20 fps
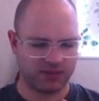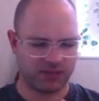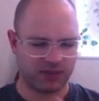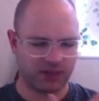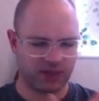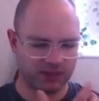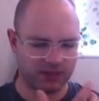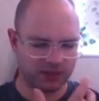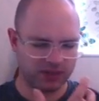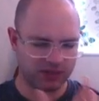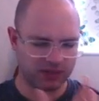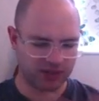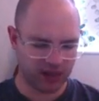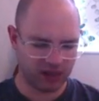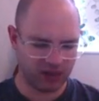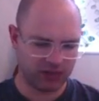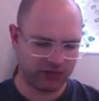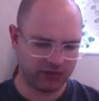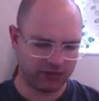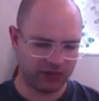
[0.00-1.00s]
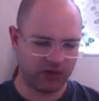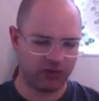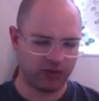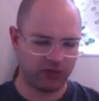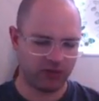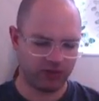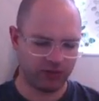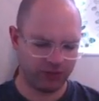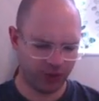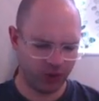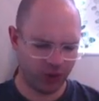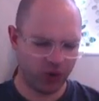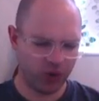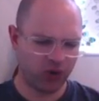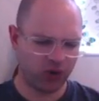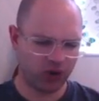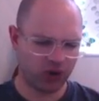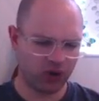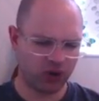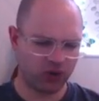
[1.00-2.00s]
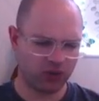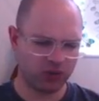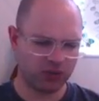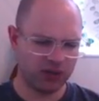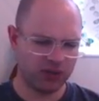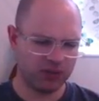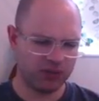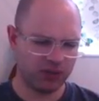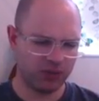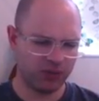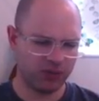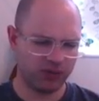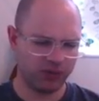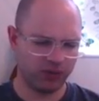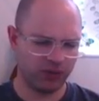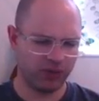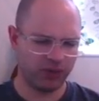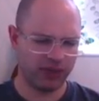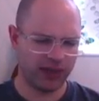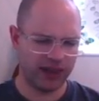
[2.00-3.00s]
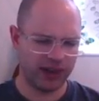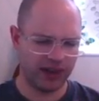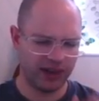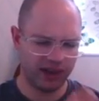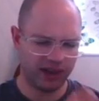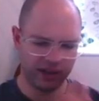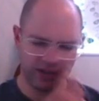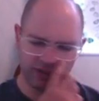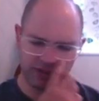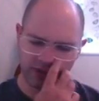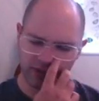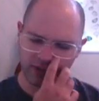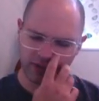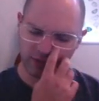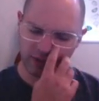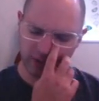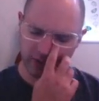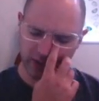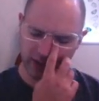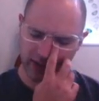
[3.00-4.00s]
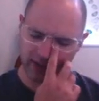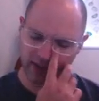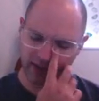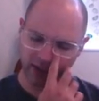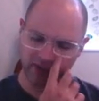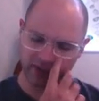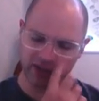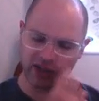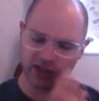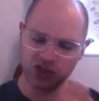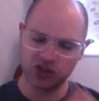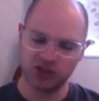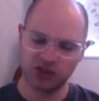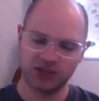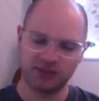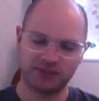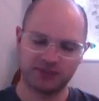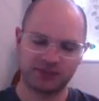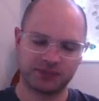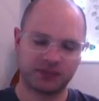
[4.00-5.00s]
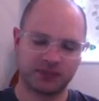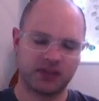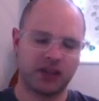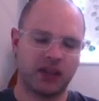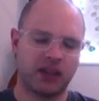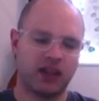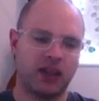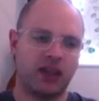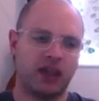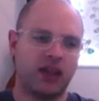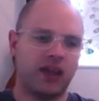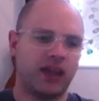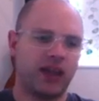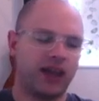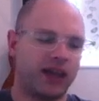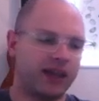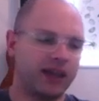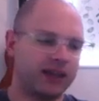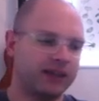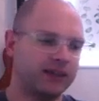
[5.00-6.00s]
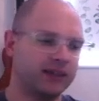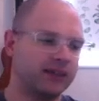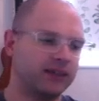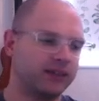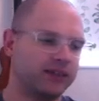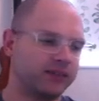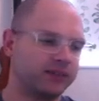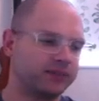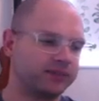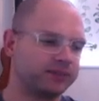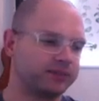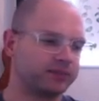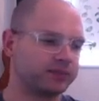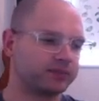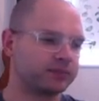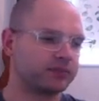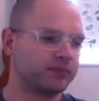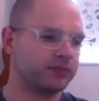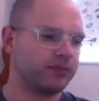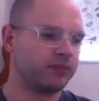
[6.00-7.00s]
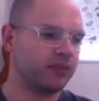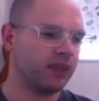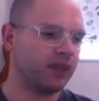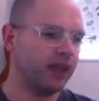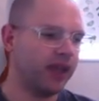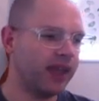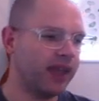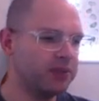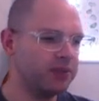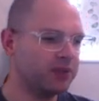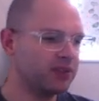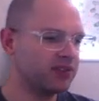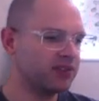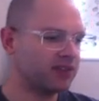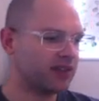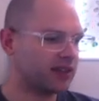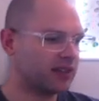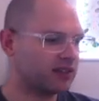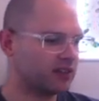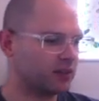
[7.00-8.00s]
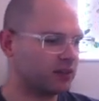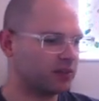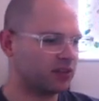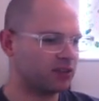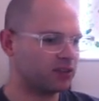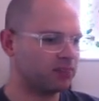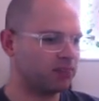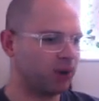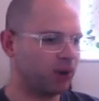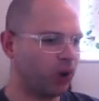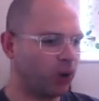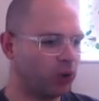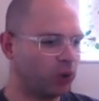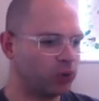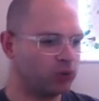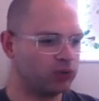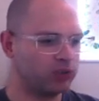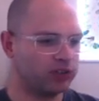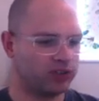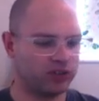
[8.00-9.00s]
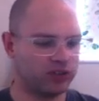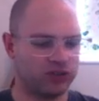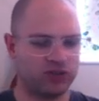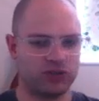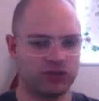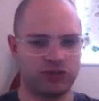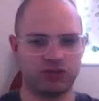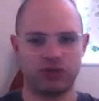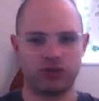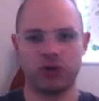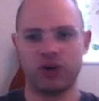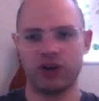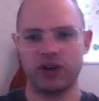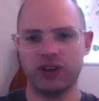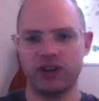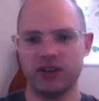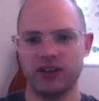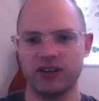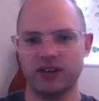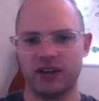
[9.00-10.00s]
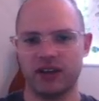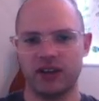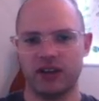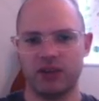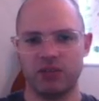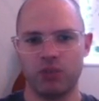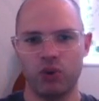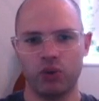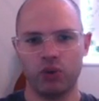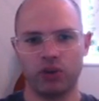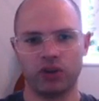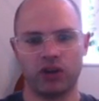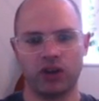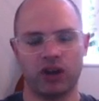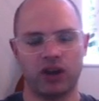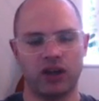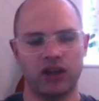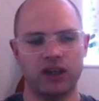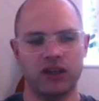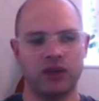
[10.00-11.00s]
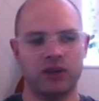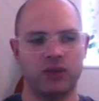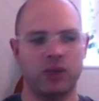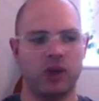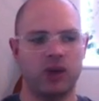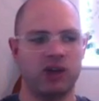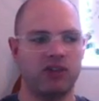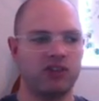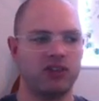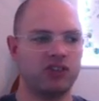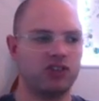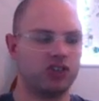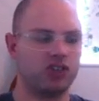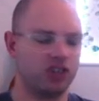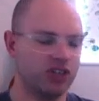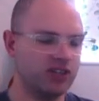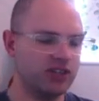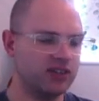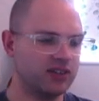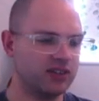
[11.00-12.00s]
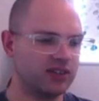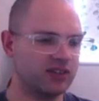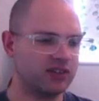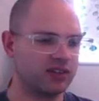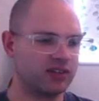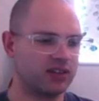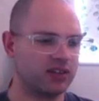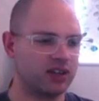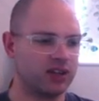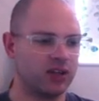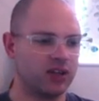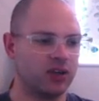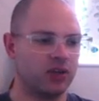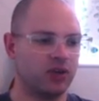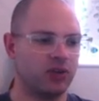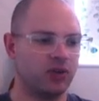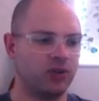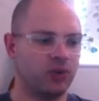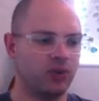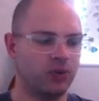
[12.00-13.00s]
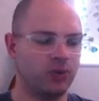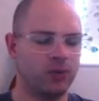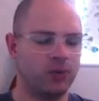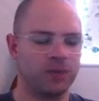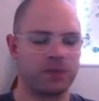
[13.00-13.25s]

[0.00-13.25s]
himself for God's people, for their life, for their salvation. And Haman sets up this pole to destroy Mordecai, where it's Jesus who